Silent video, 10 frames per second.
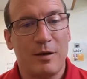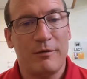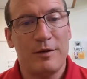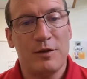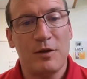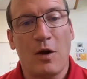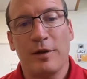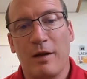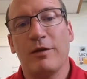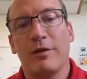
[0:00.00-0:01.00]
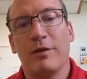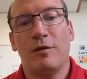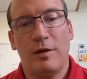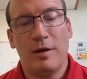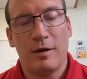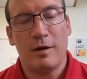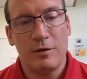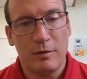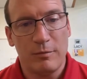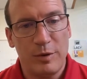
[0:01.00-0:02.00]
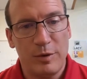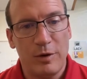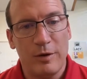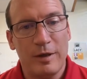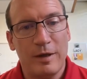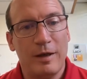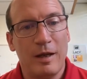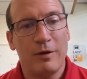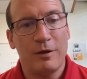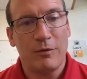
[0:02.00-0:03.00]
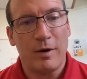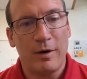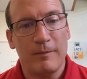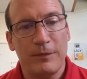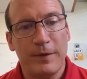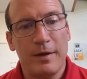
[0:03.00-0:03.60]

of installing everything you need onto your computer and getting everything running